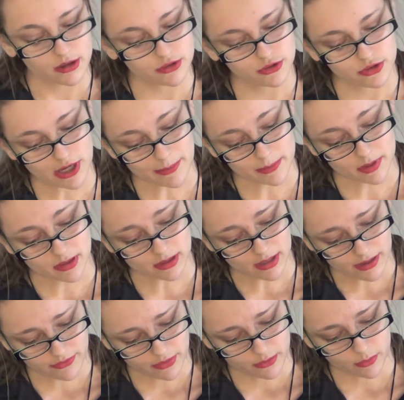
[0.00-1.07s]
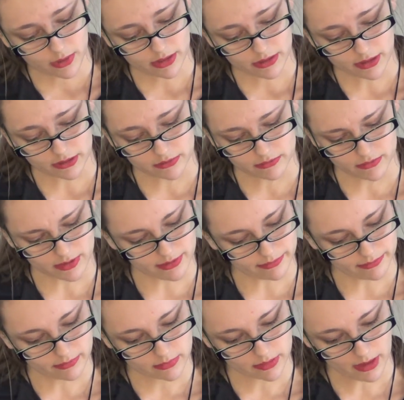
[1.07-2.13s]
Chapter 11, we learned
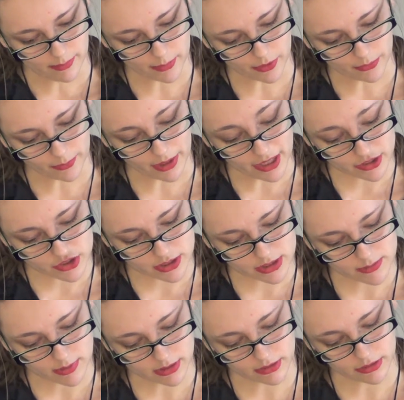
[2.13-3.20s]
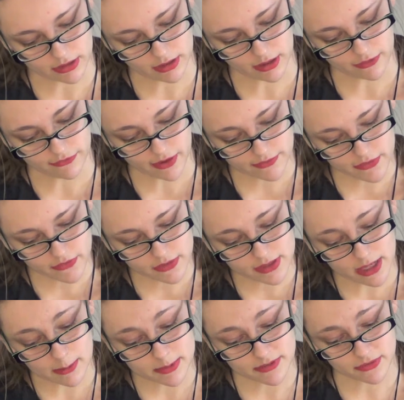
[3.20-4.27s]
chemical reactions. We learned that there are 5 different
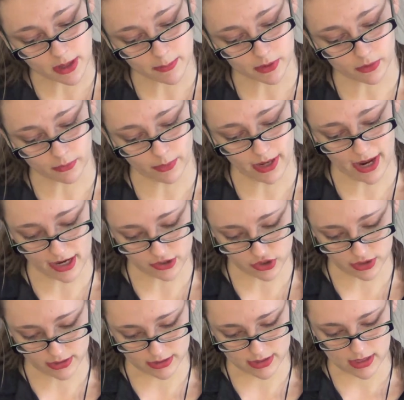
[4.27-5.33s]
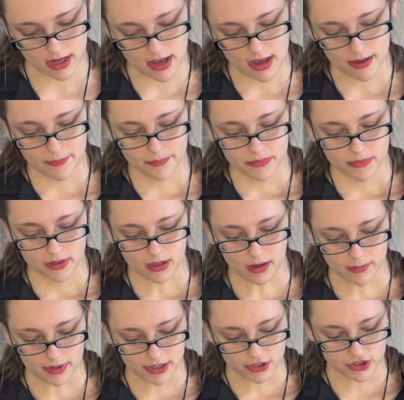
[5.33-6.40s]
types of chemical reactions:
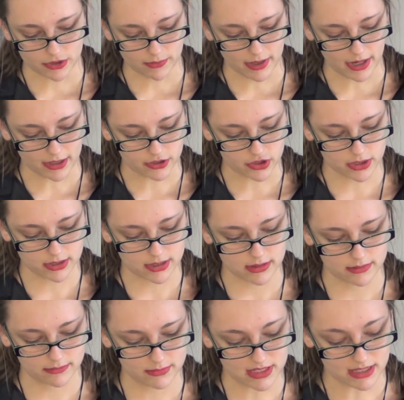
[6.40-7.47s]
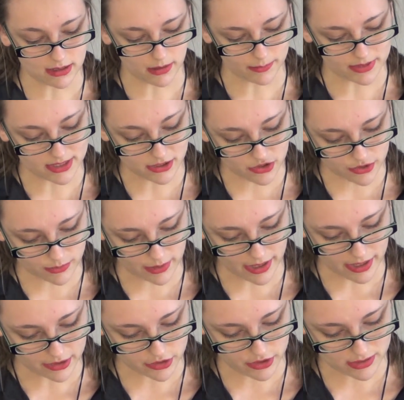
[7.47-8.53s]
combination reactions, decomposition
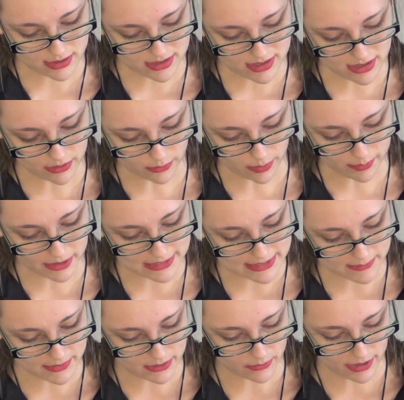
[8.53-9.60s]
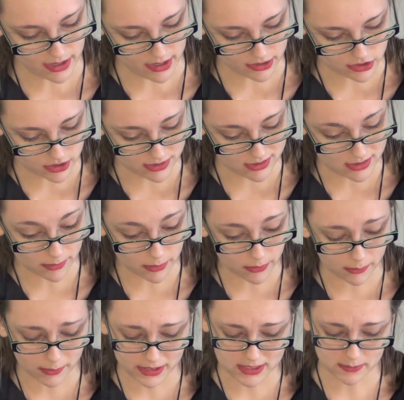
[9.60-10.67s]
reactions, single replacement reactions, double
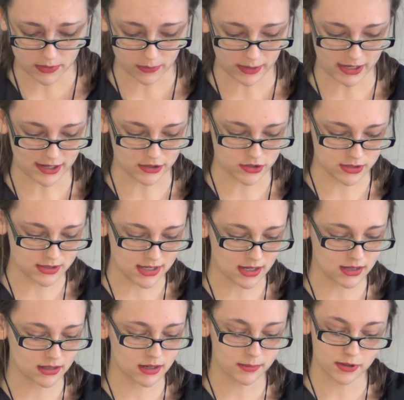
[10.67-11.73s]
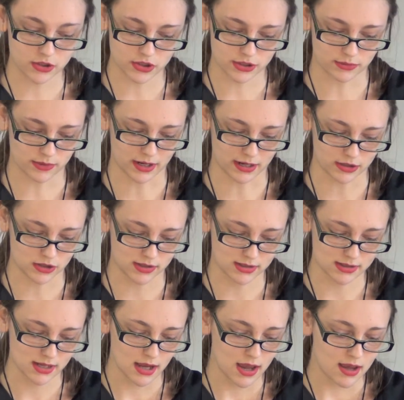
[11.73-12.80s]
replacement reactions, and combustion
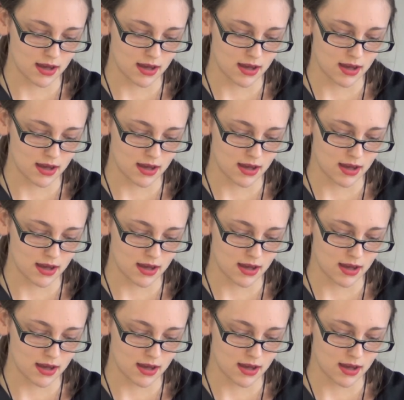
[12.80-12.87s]
reactions.